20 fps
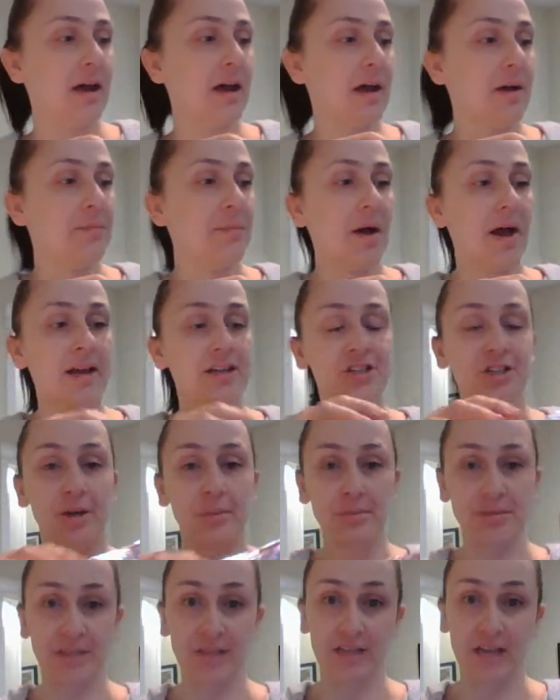I
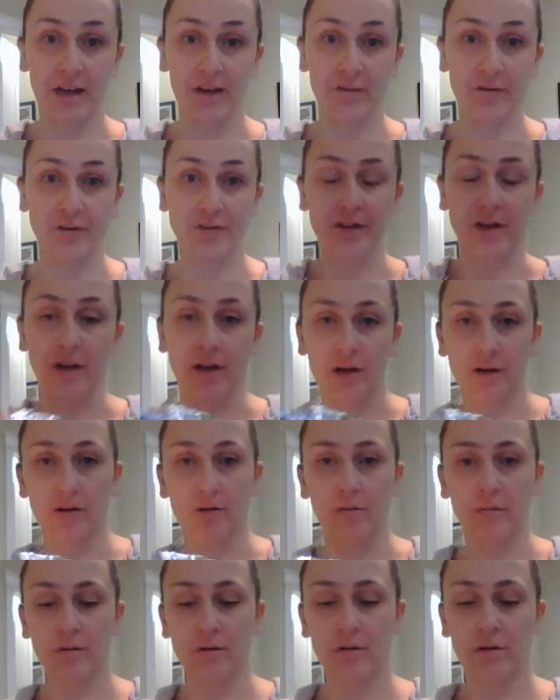jump to the other side. I
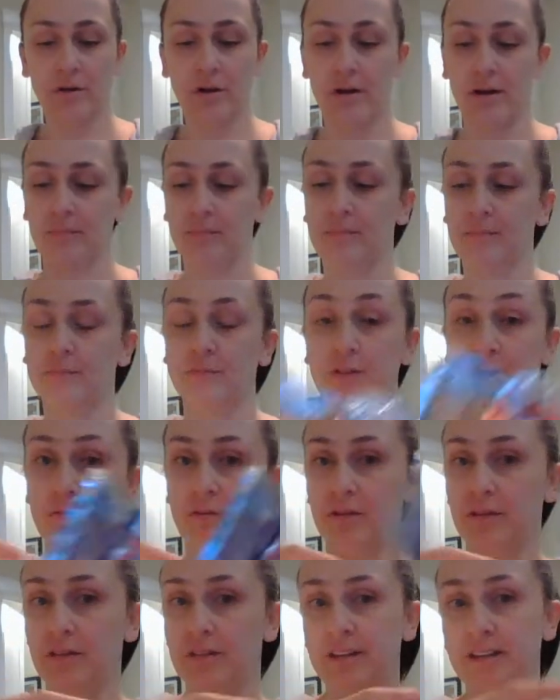don't
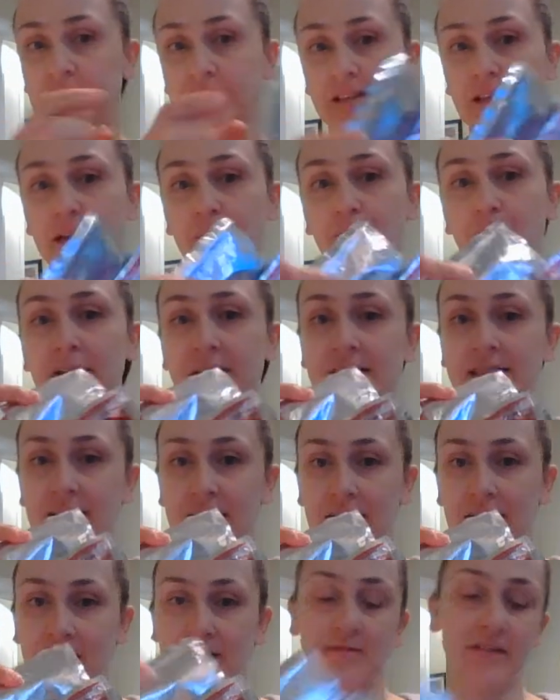do this piece,
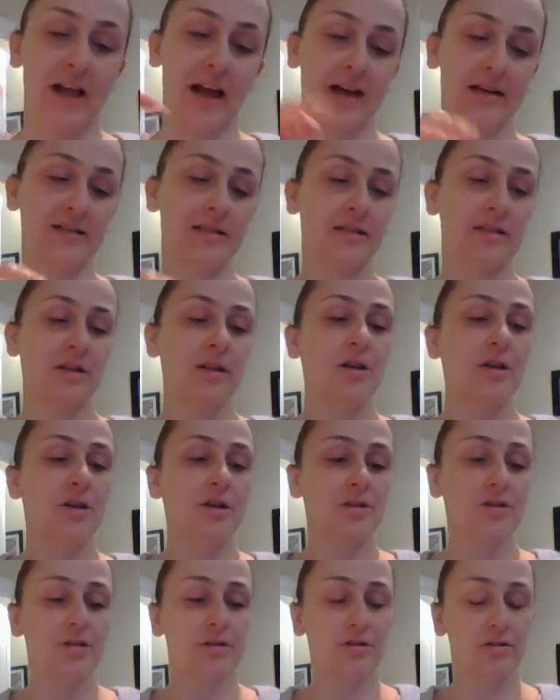I leave last.
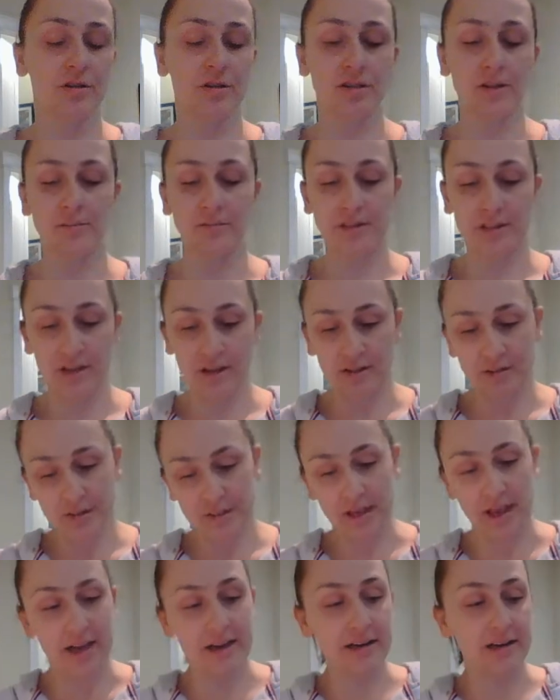So you jump to the other
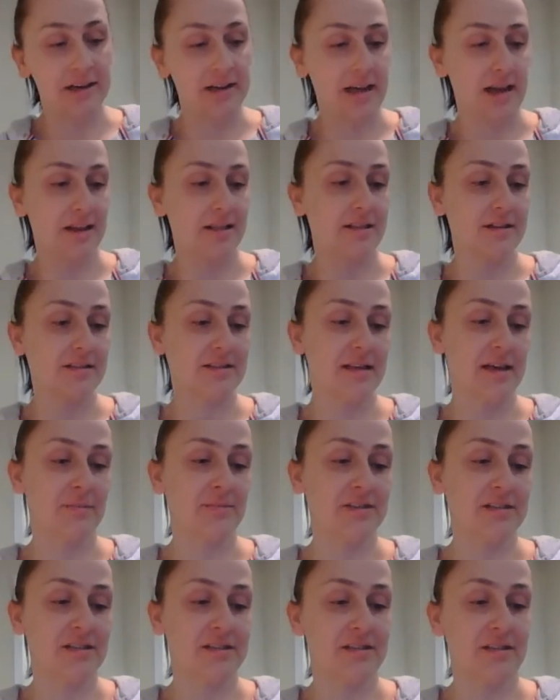side, and again, the
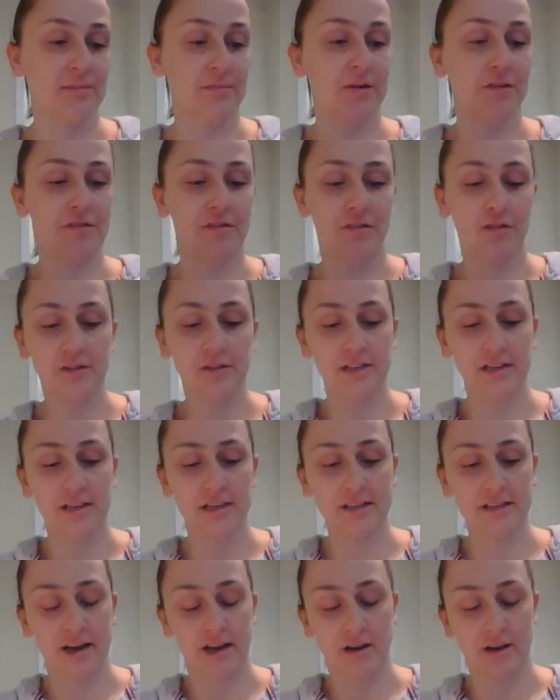same system of folding
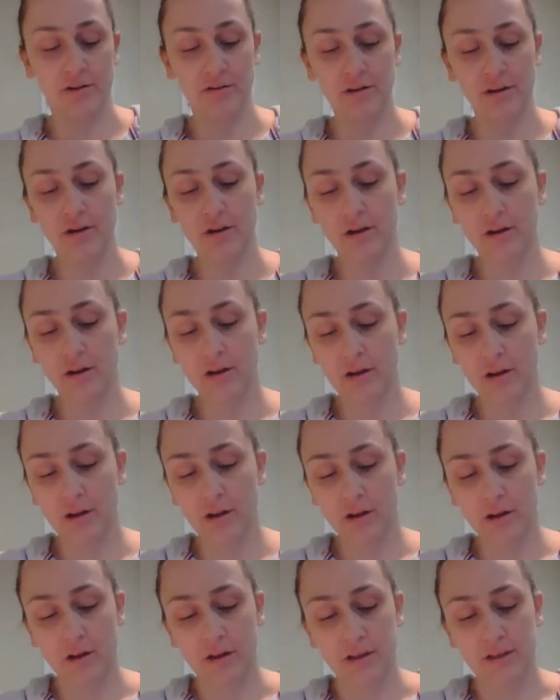it down
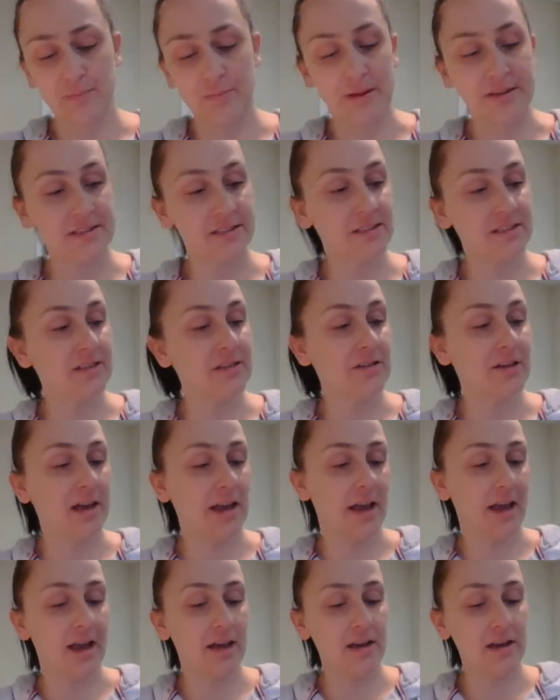as best as you
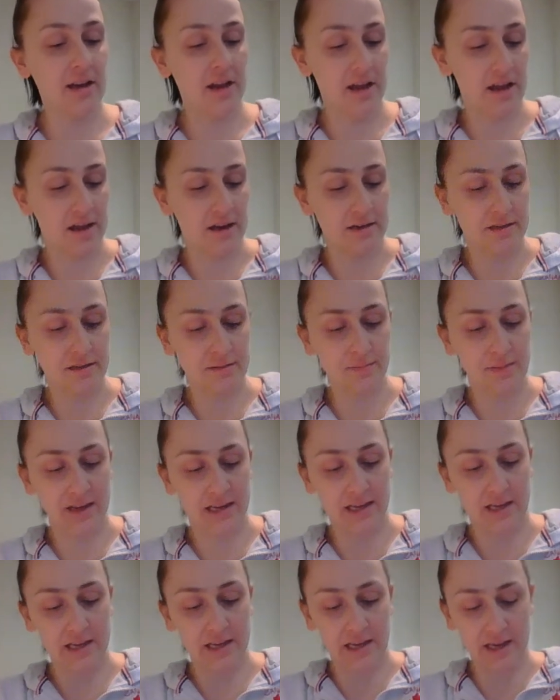can and
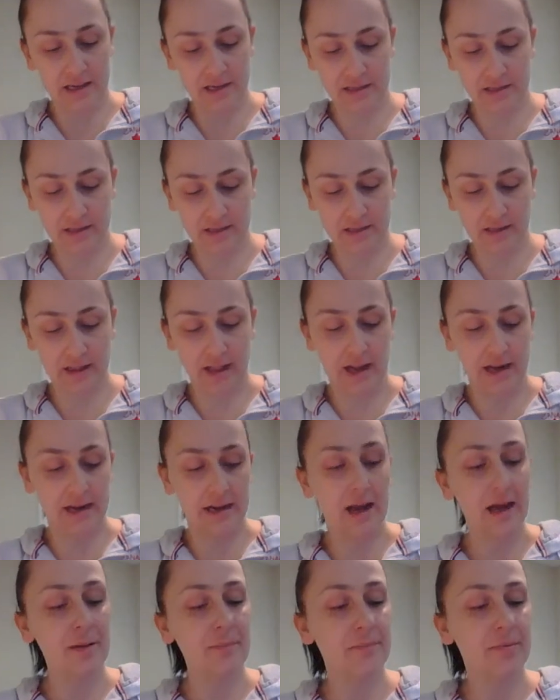making it
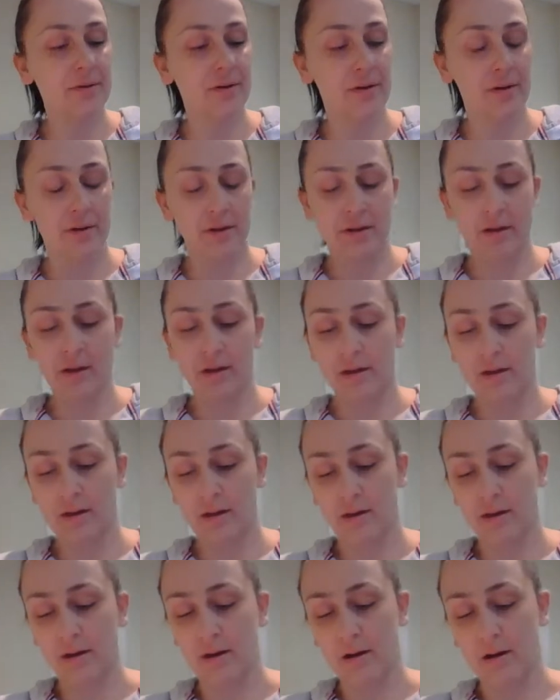line up
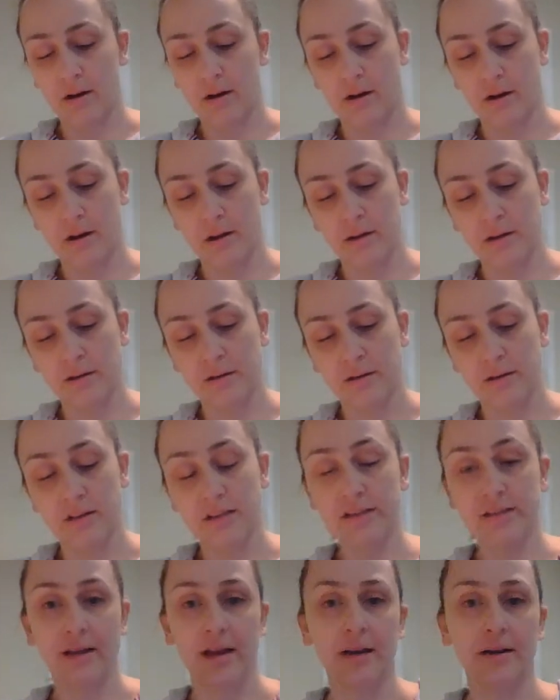on
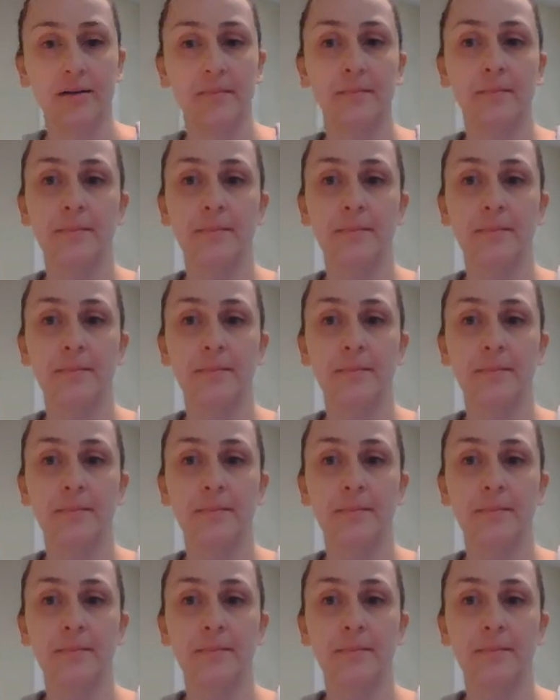this side.